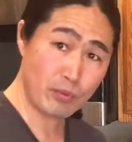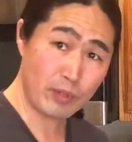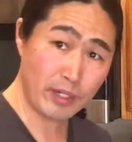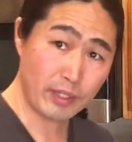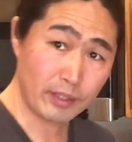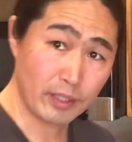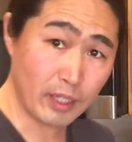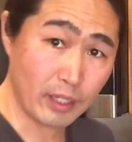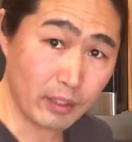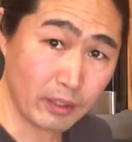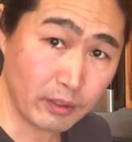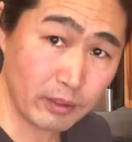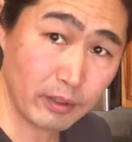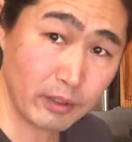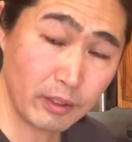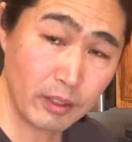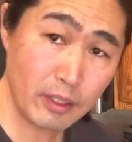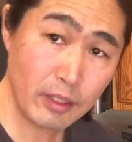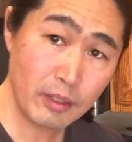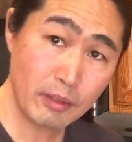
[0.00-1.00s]
right now.
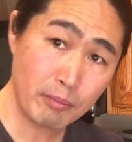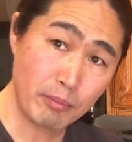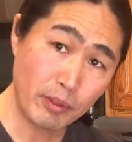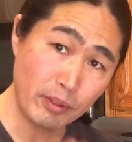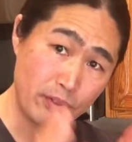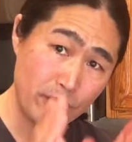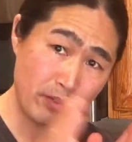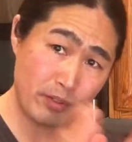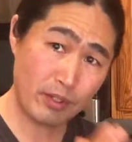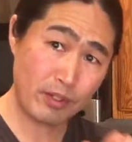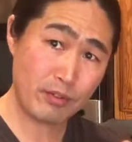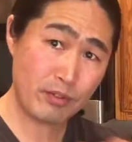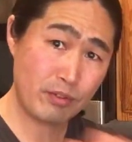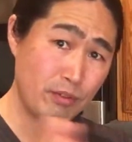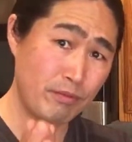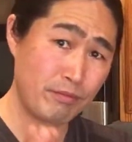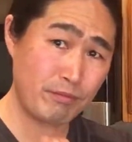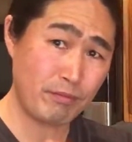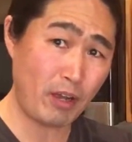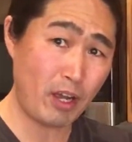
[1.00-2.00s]
But 6
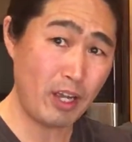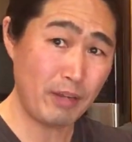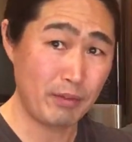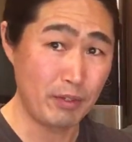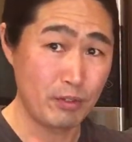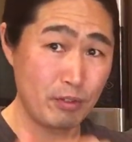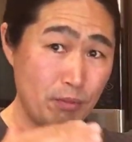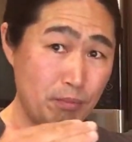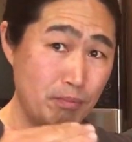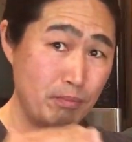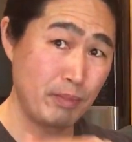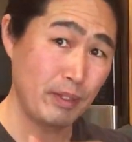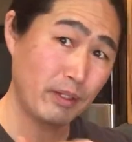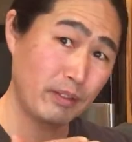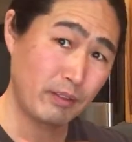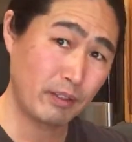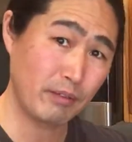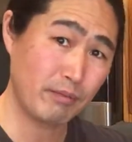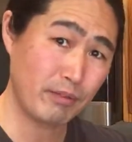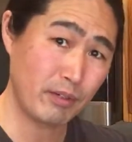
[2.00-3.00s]
to 5 is a
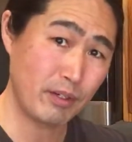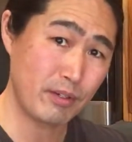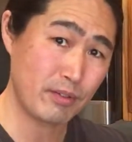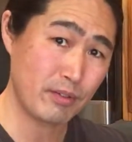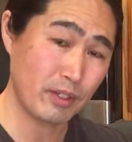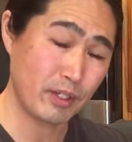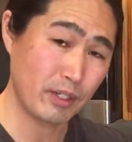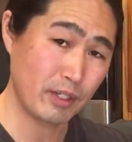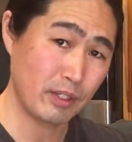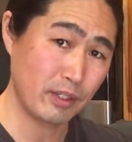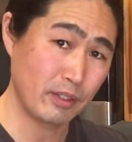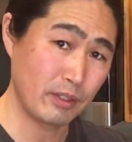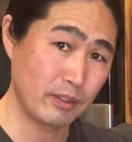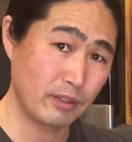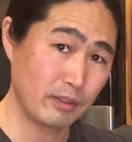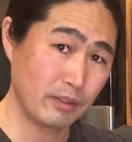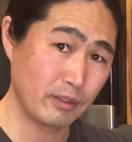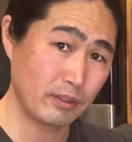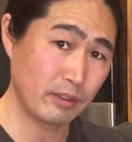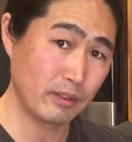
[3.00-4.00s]
big difference
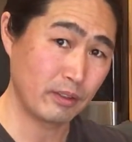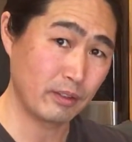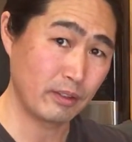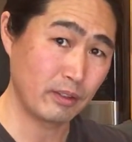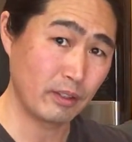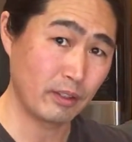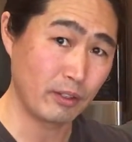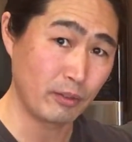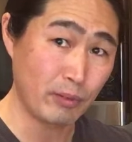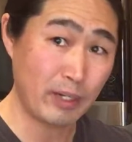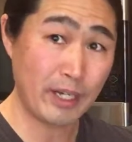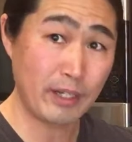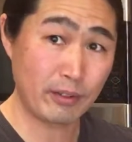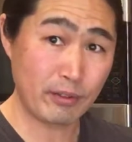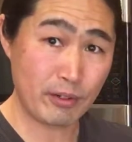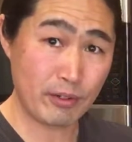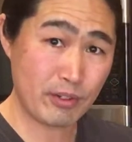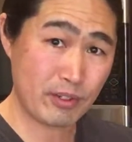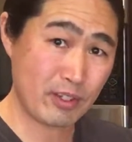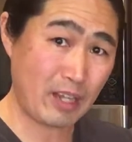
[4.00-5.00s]
in the
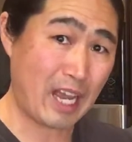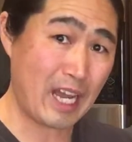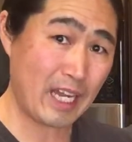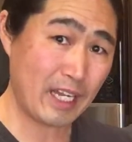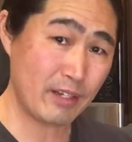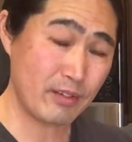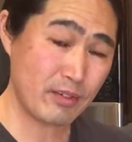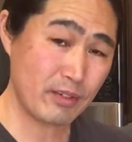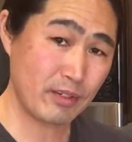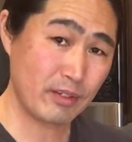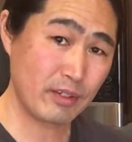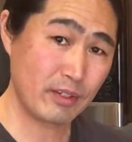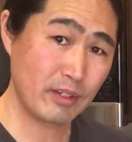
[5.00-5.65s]
grinder size.